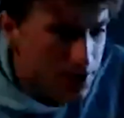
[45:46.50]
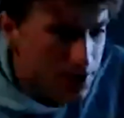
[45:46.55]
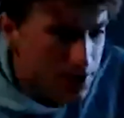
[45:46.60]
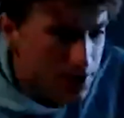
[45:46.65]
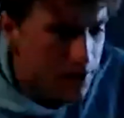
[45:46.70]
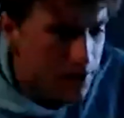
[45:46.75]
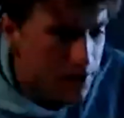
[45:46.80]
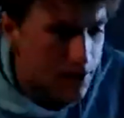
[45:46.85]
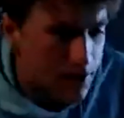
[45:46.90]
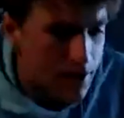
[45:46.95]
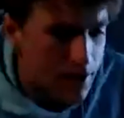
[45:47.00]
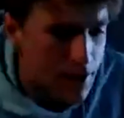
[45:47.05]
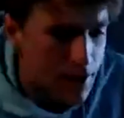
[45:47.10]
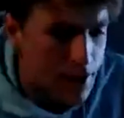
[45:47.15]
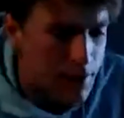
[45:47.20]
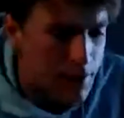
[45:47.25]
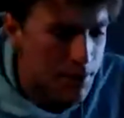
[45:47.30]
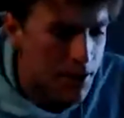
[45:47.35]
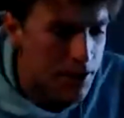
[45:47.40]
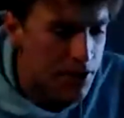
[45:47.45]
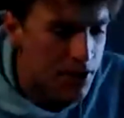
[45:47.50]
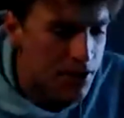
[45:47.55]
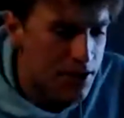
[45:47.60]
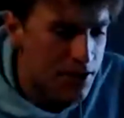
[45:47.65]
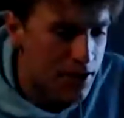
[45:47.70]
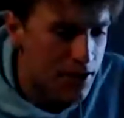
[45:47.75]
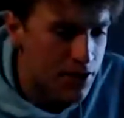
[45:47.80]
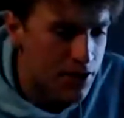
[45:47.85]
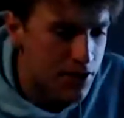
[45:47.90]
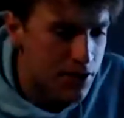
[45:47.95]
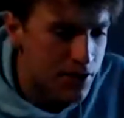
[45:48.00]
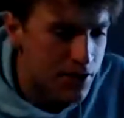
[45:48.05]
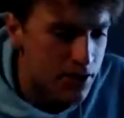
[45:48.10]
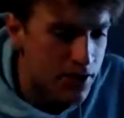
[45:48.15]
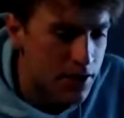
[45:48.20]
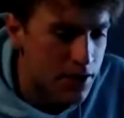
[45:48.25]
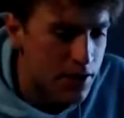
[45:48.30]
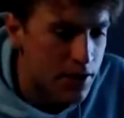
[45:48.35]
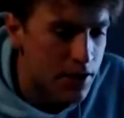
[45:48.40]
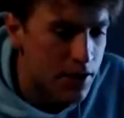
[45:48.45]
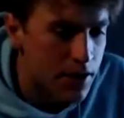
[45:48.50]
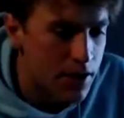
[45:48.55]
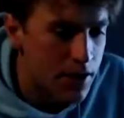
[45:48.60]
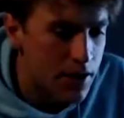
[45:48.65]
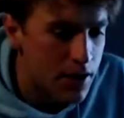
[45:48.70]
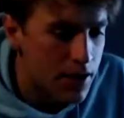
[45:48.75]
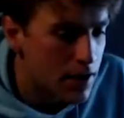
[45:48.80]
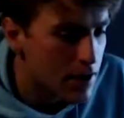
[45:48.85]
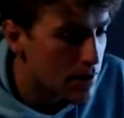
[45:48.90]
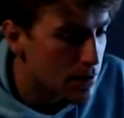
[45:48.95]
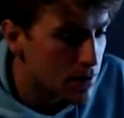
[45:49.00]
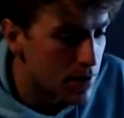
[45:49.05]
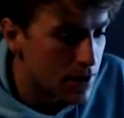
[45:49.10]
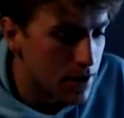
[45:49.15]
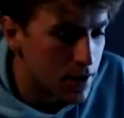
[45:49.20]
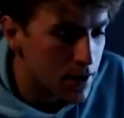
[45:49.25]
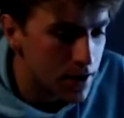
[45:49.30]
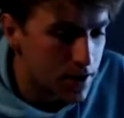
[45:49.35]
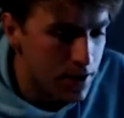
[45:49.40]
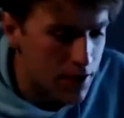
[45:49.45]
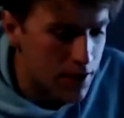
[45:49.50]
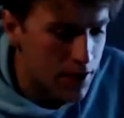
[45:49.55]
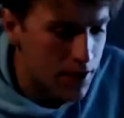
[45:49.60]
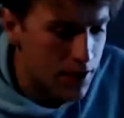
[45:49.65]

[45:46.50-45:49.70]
I think that might just actually end when it